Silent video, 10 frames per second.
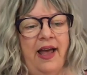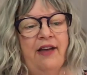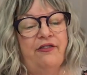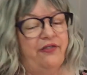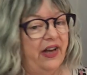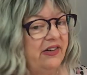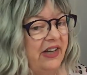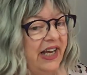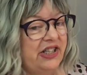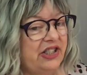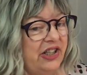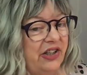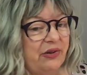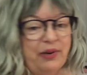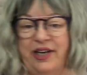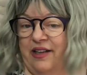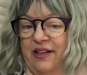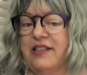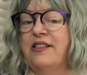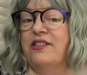Foundation of the reading.
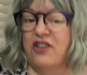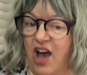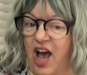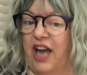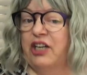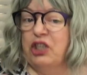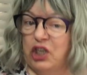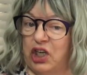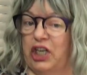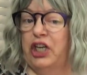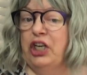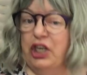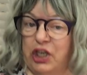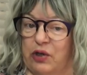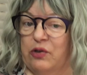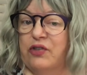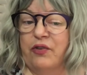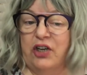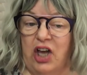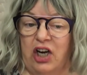This is not good news
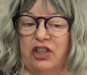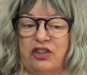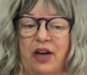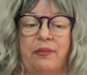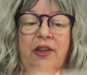for Donald Trump.